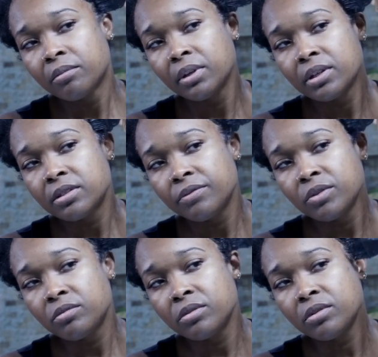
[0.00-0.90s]
because if
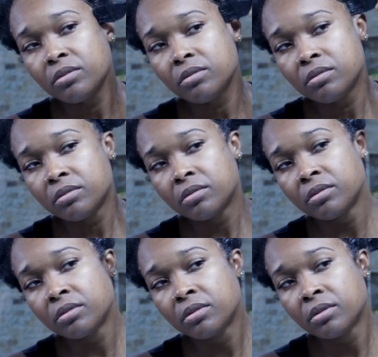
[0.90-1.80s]
you do,
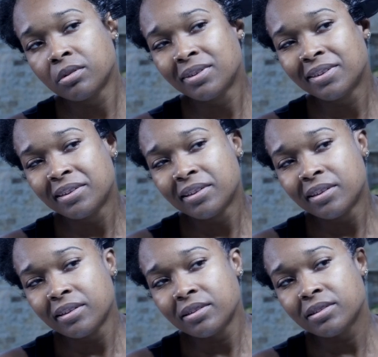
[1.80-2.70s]

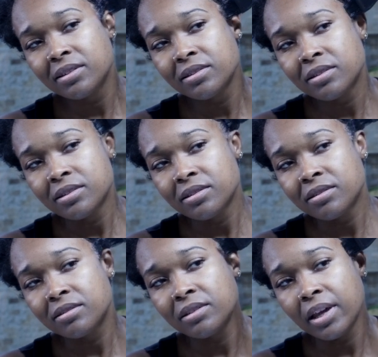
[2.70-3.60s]
it tends to
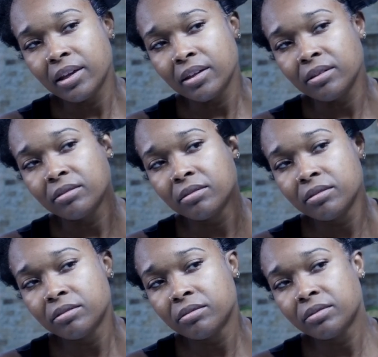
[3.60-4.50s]

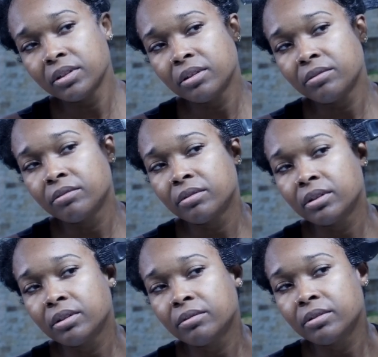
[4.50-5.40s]
stain really,
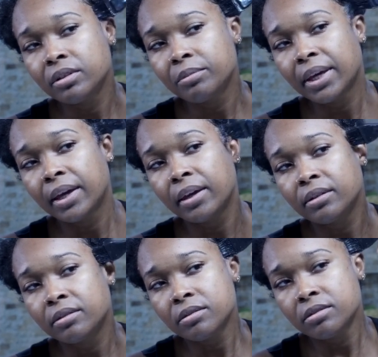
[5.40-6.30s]
really, really
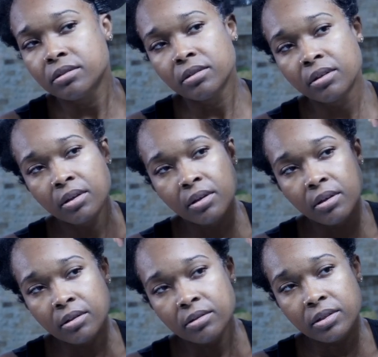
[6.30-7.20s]
bad.
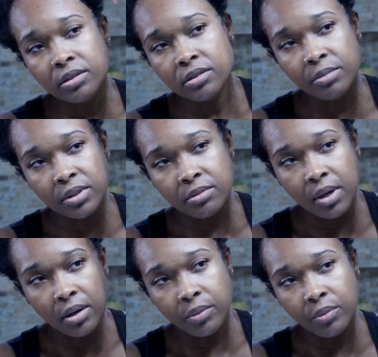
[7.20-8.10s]
I'll just mix
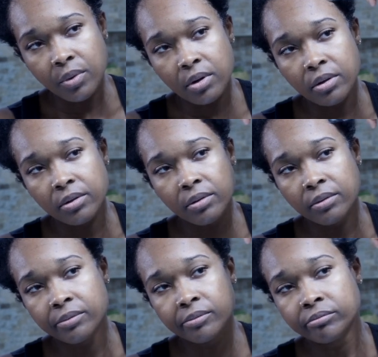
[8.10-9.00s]
mine with water.
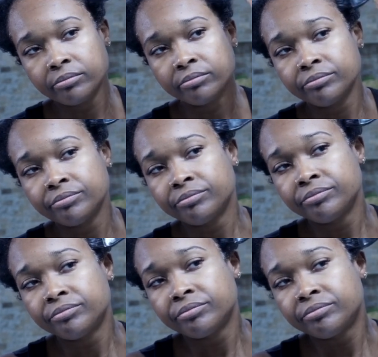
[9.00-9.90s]

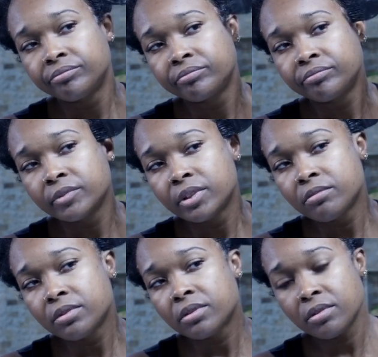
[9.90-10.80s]
And
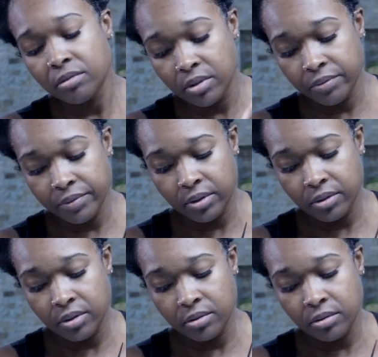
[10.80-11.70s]
I'm just going to get rid
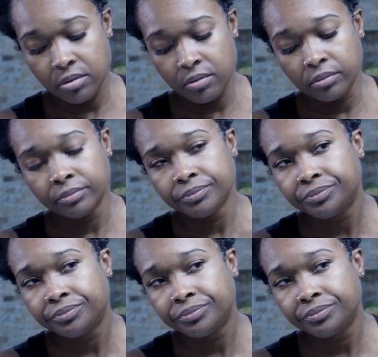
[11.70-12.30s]
of these little